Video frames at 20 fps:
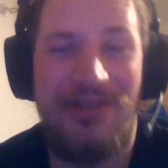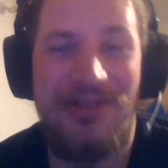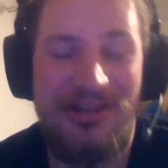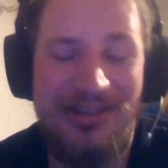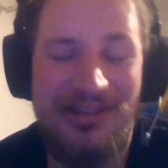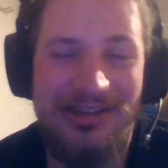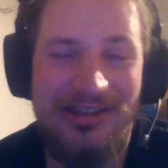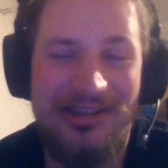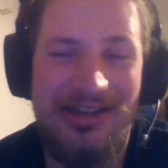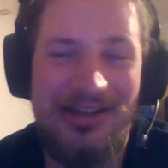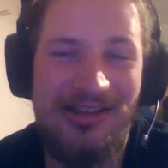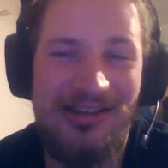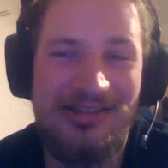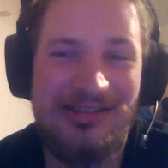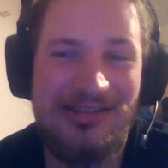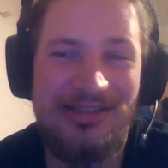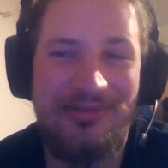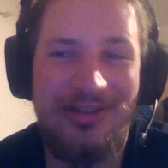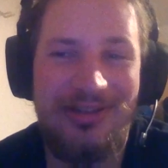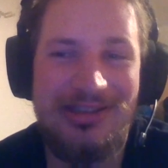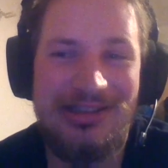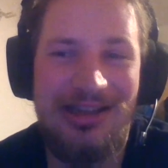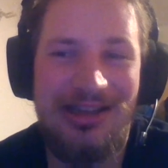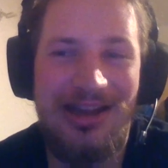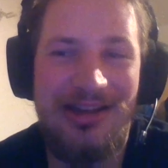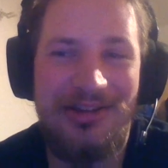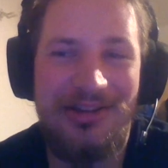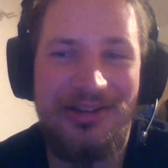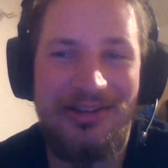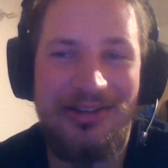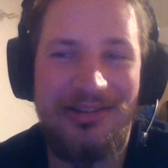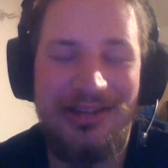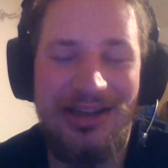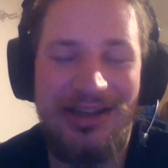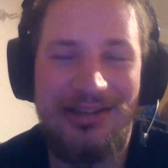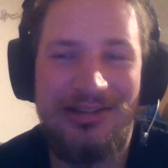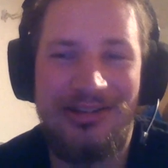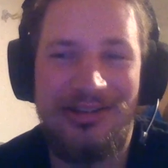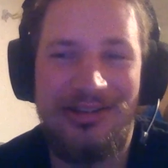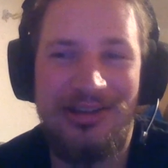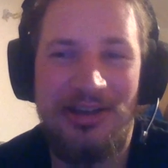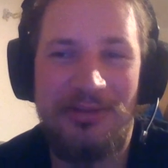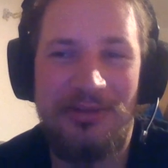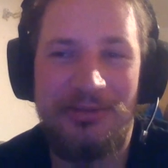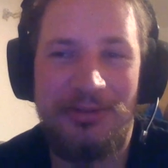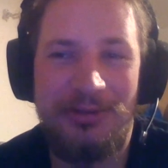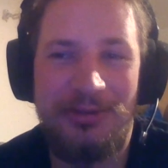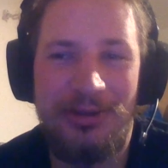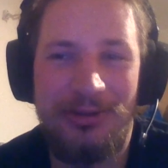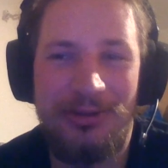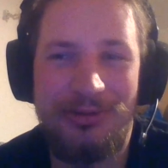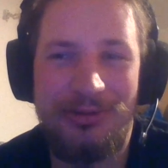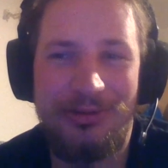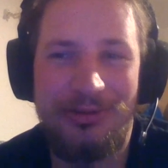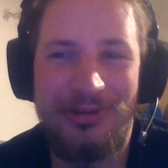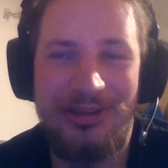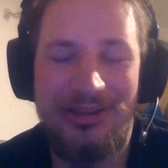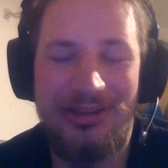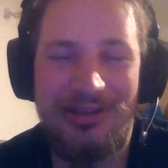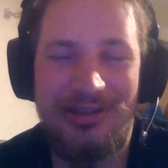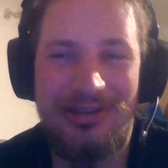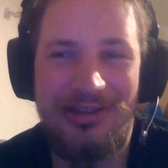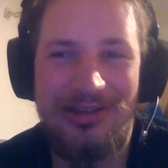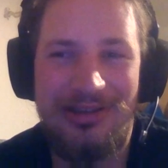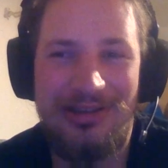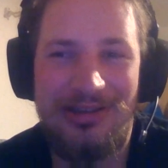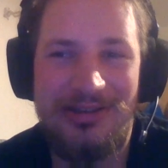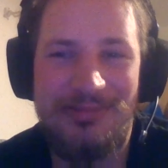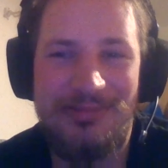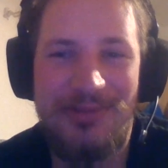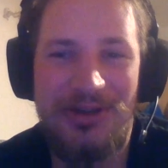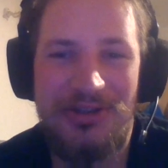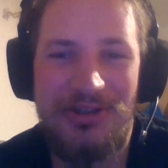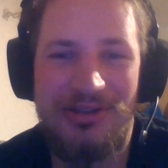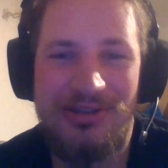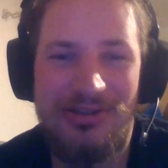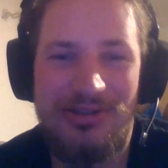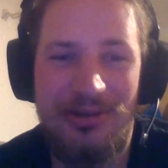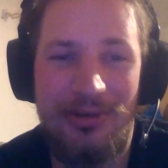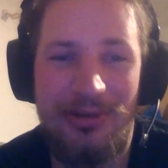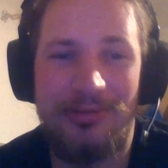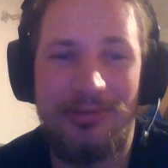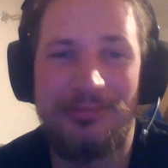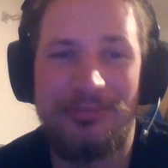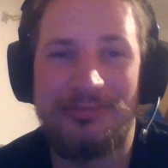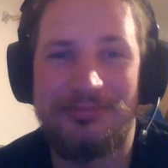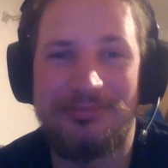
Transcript: Everything else, if it's higher than that, you have to go to the special store,